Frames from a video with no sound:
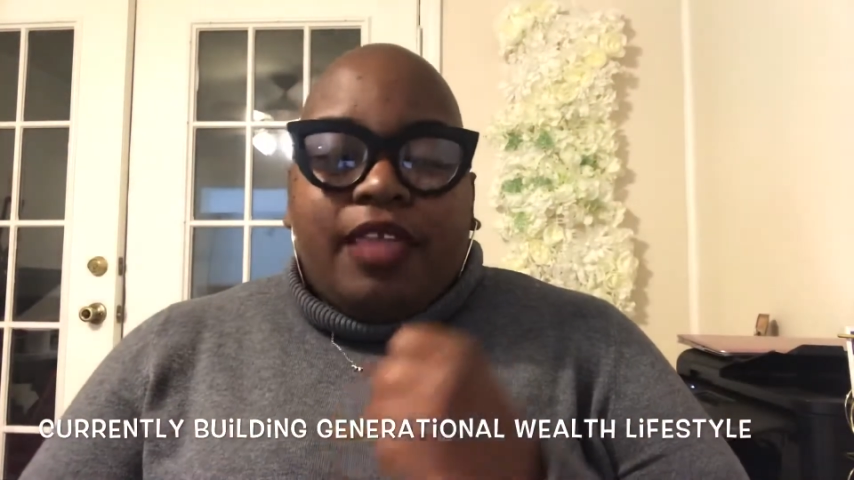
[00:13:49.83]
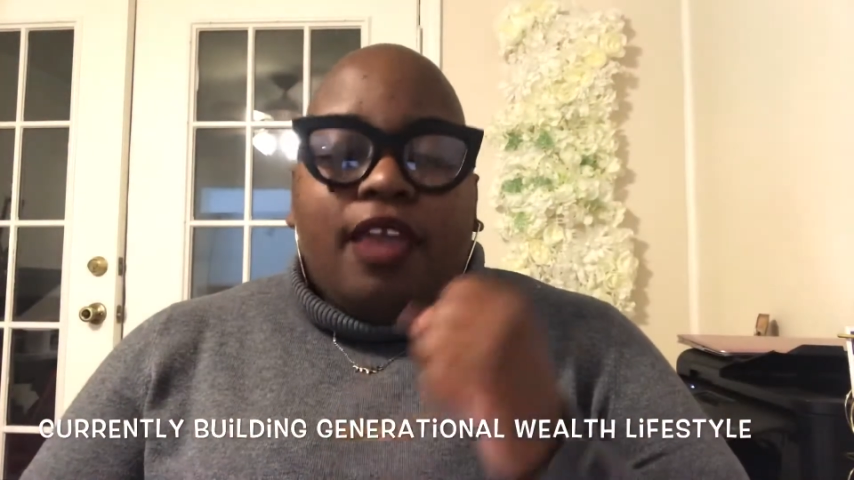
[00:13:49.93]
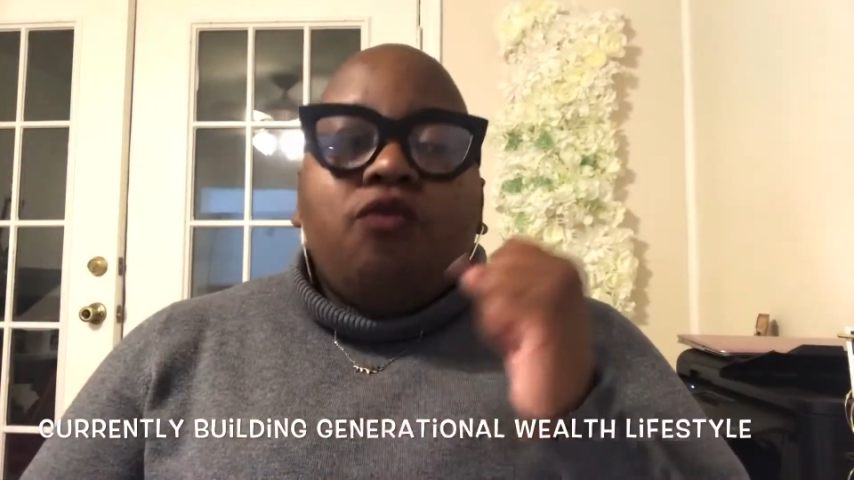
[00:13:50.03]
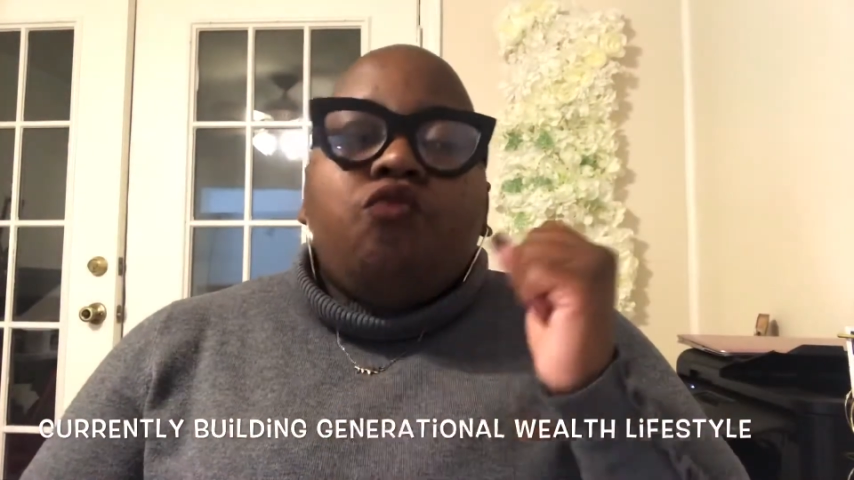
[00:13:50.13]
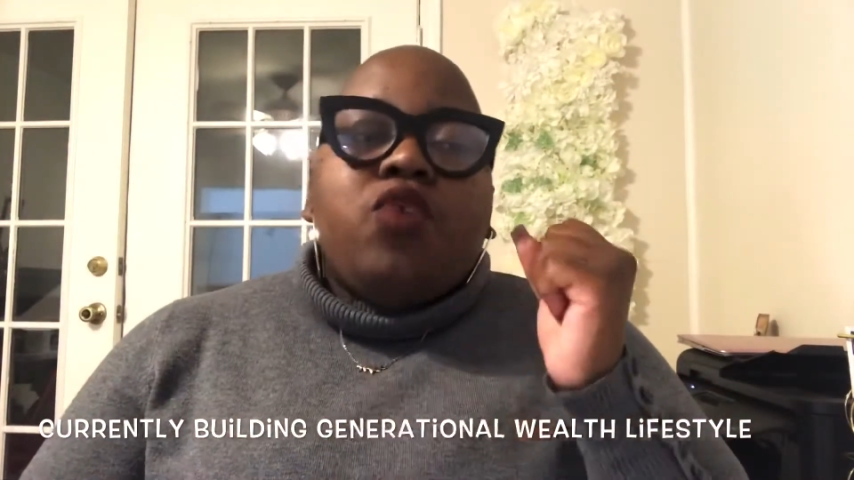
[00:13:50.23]

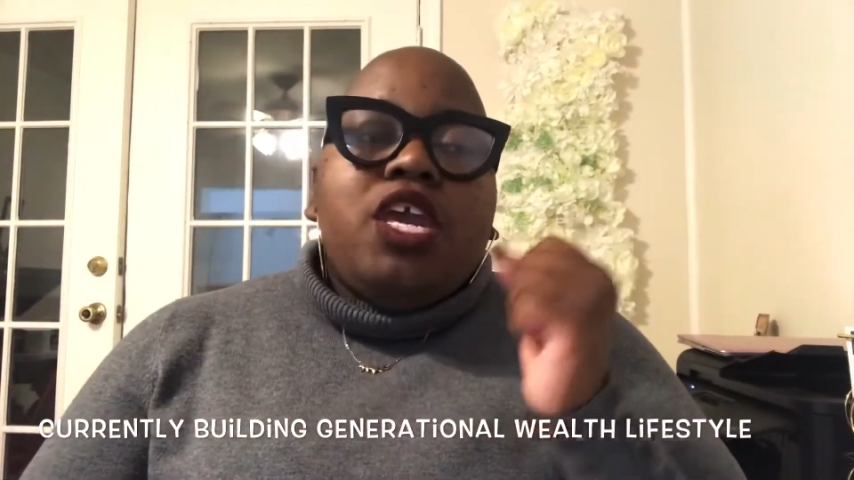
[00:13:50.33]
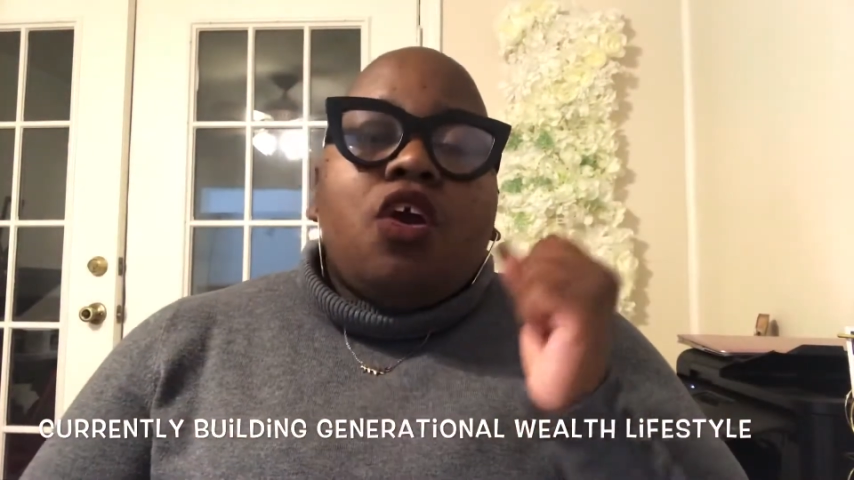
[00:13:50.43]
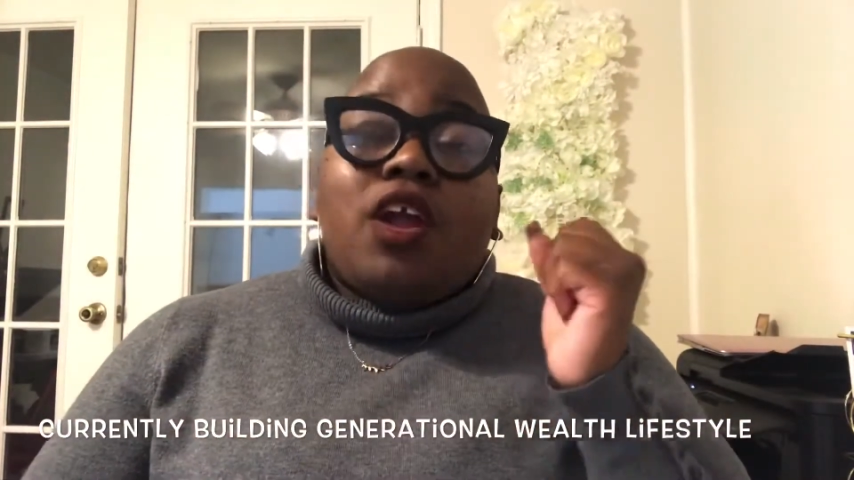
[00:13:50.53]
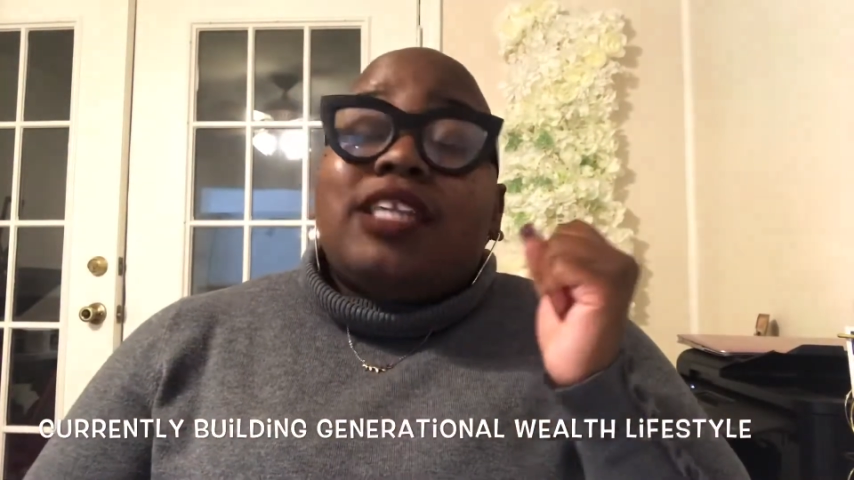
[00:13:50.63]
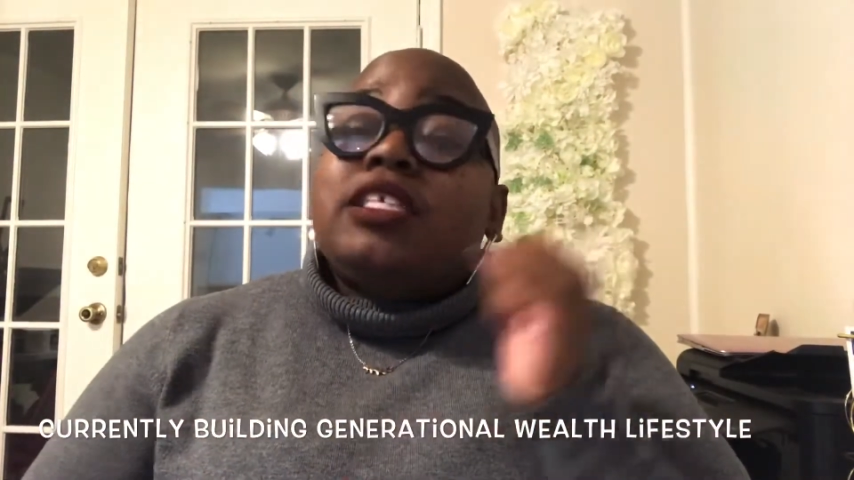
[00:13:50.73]
and we
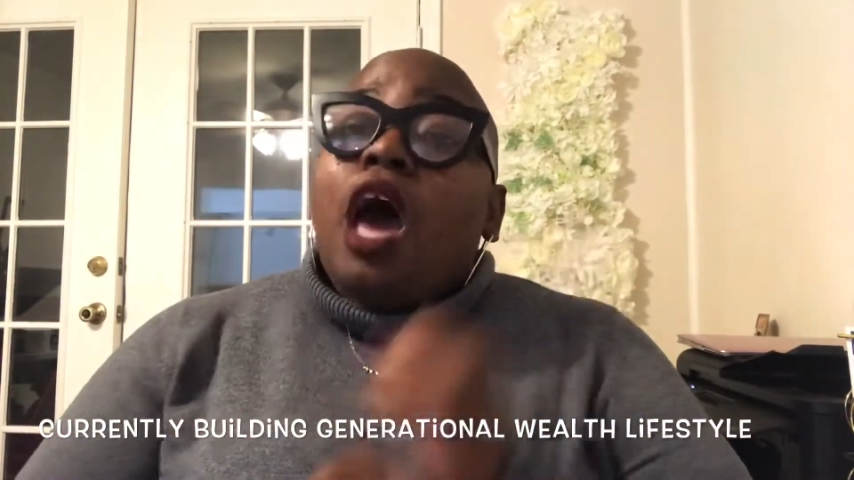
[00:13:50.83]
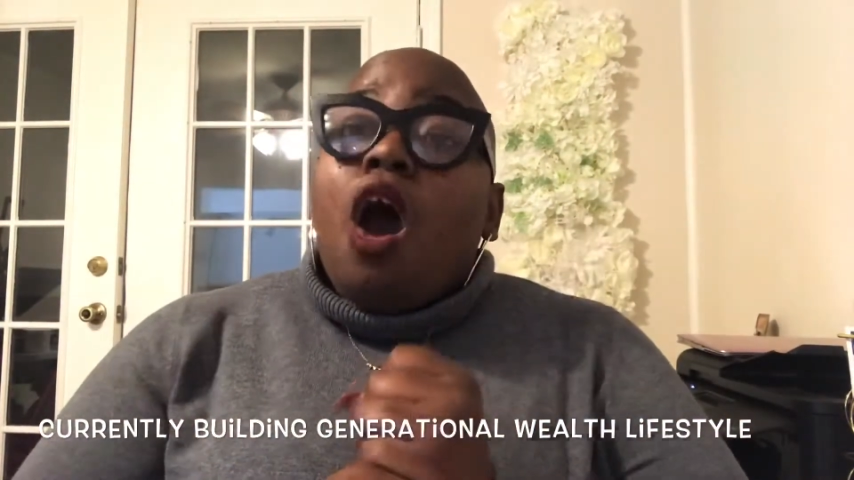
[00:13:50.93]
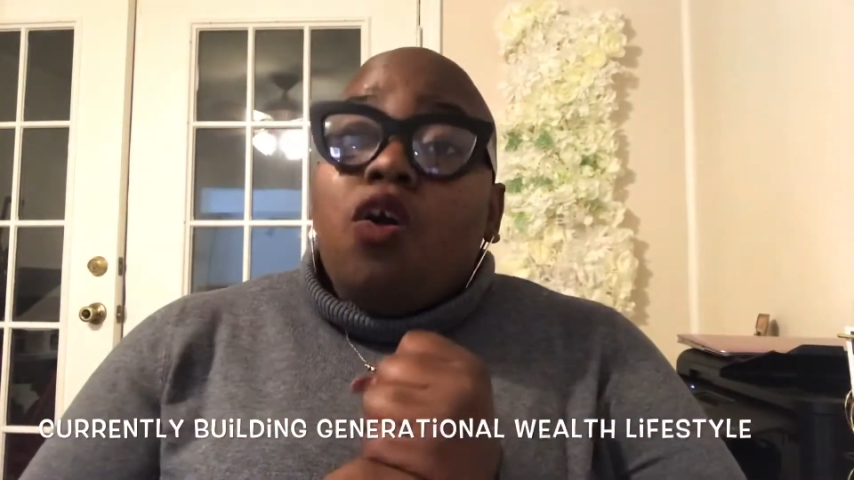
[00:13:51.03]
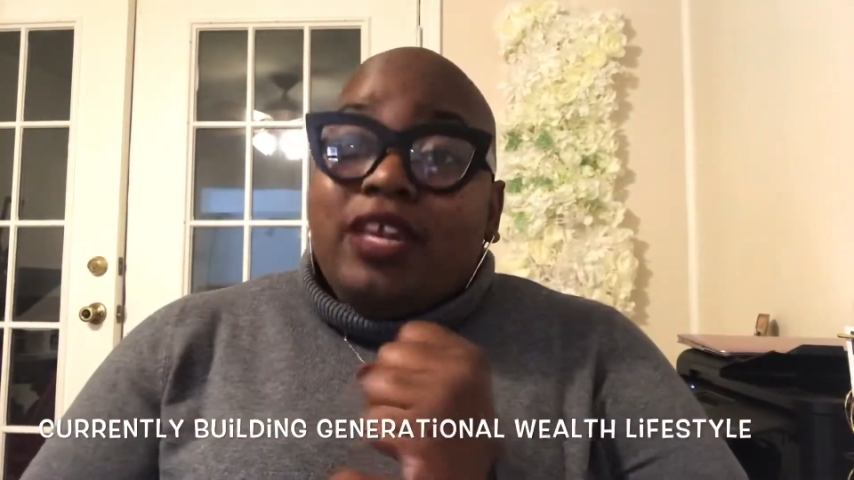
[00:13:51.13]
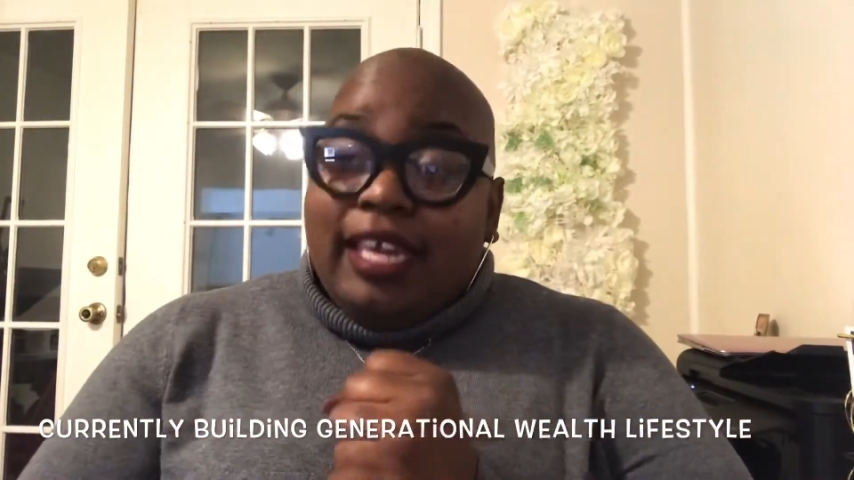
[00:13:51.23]
are
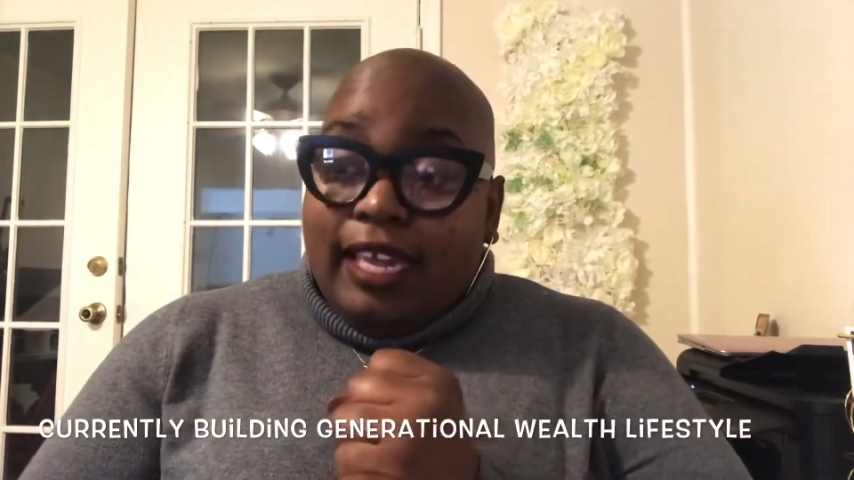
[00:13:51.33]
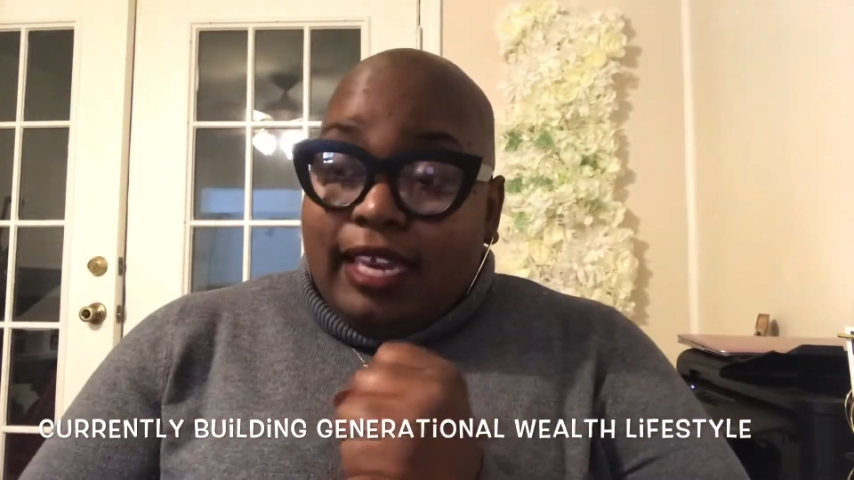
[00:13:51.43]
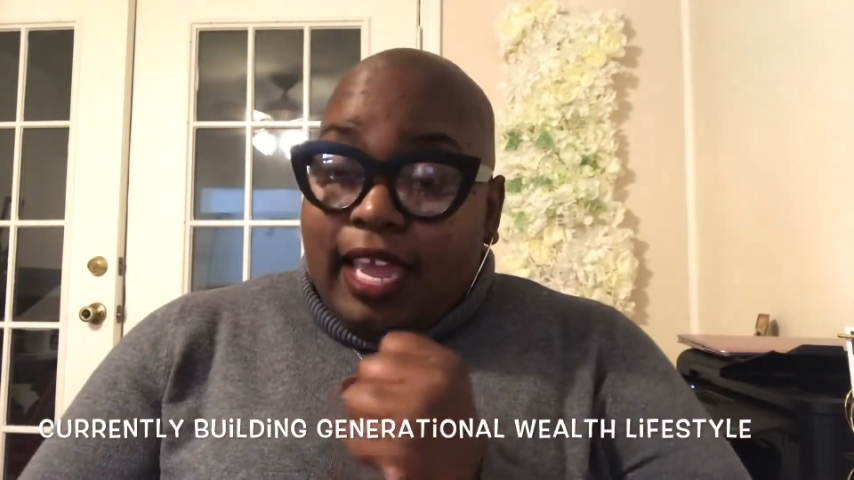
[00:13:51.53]
talking,